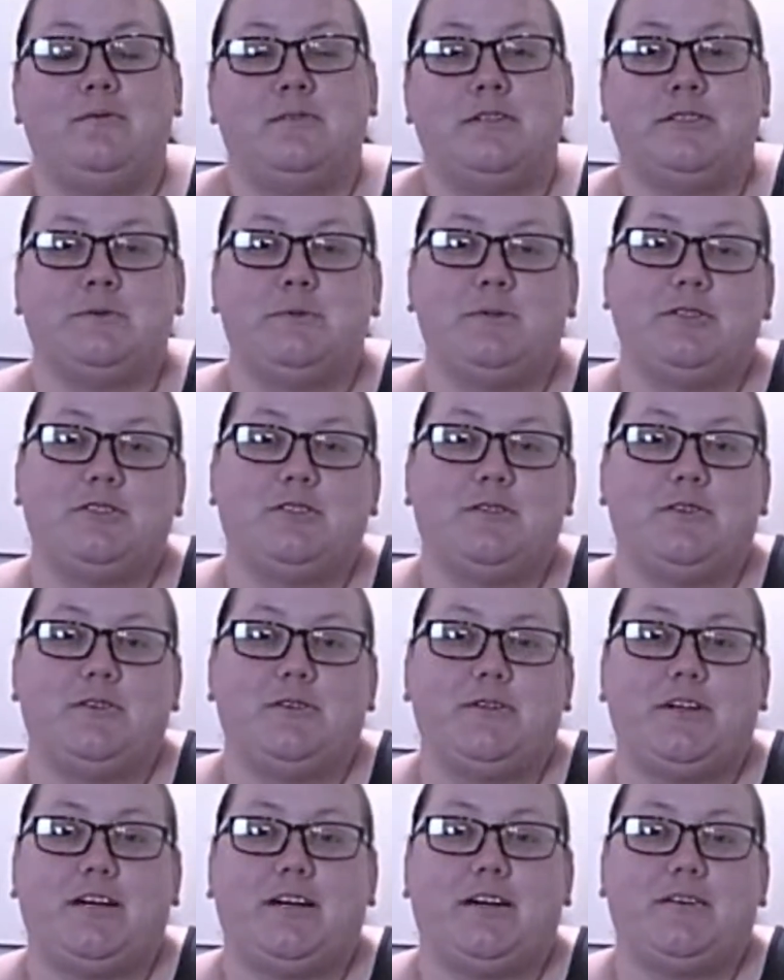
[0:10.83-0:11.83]
which most of
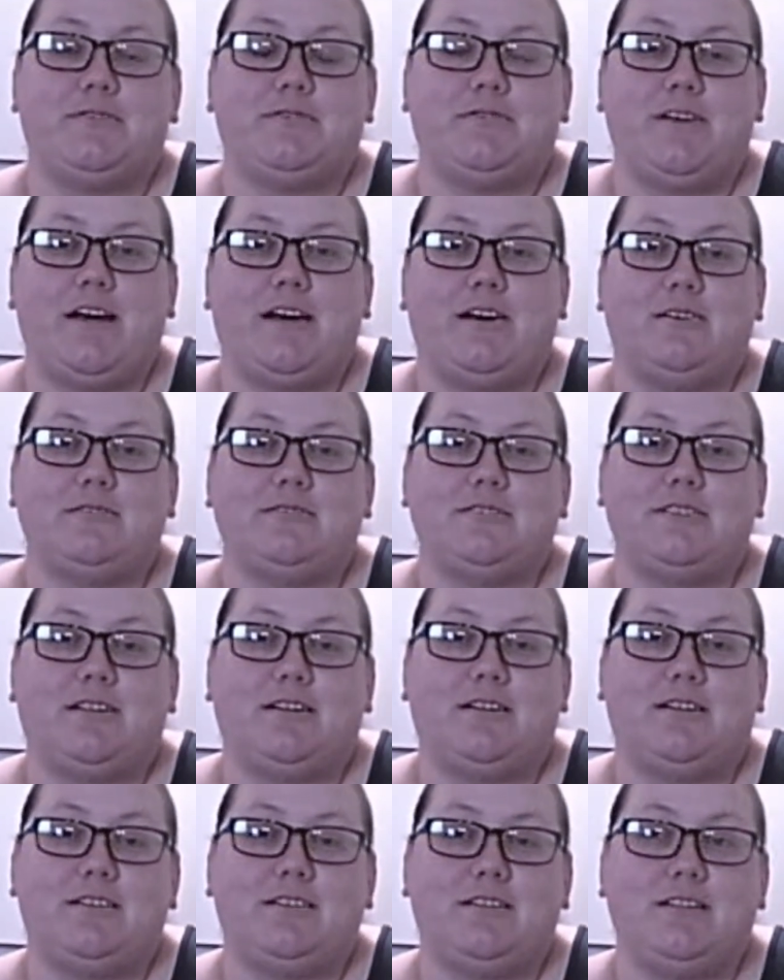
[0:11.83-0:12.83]
you have found
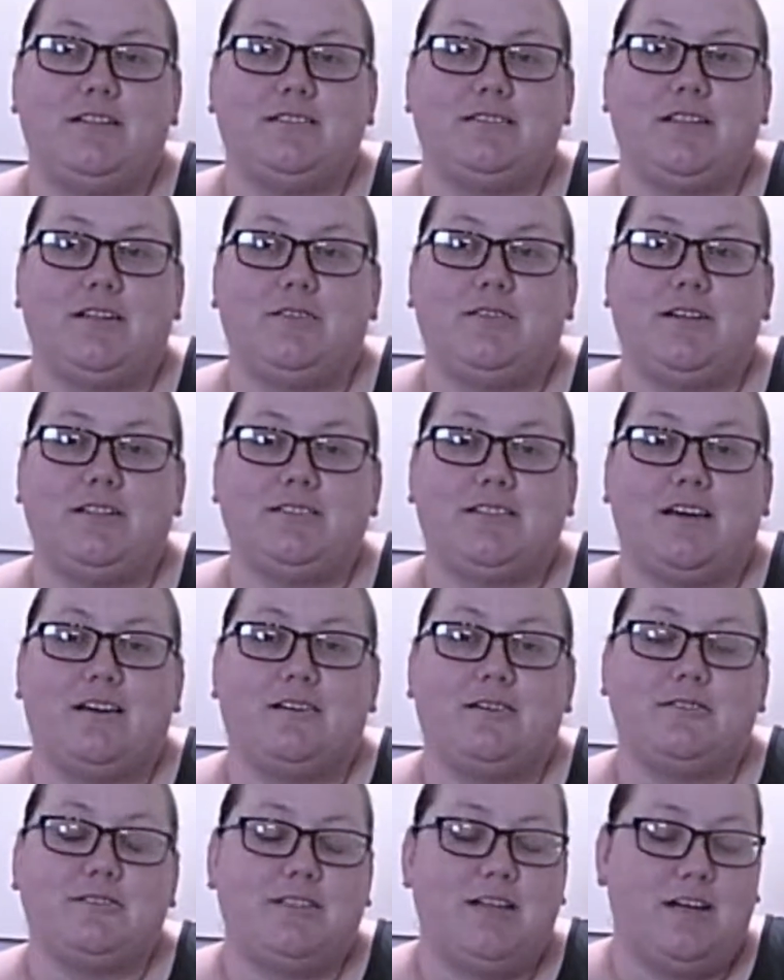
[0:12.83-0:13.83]
on the Sunrise
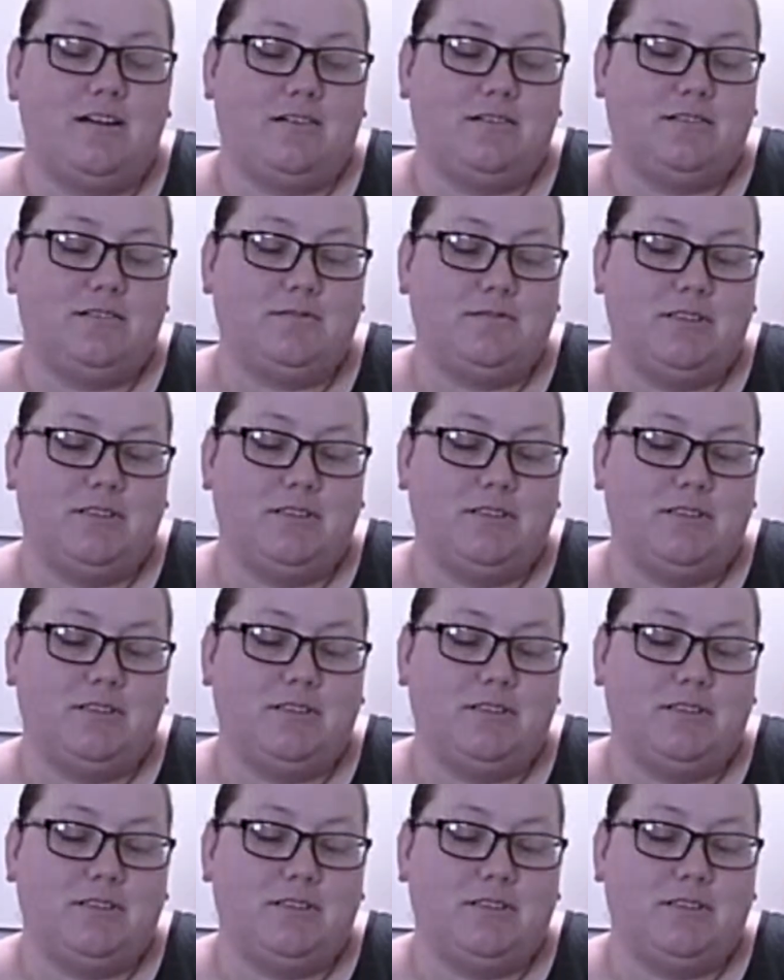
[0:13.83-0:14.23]
Gecko channel,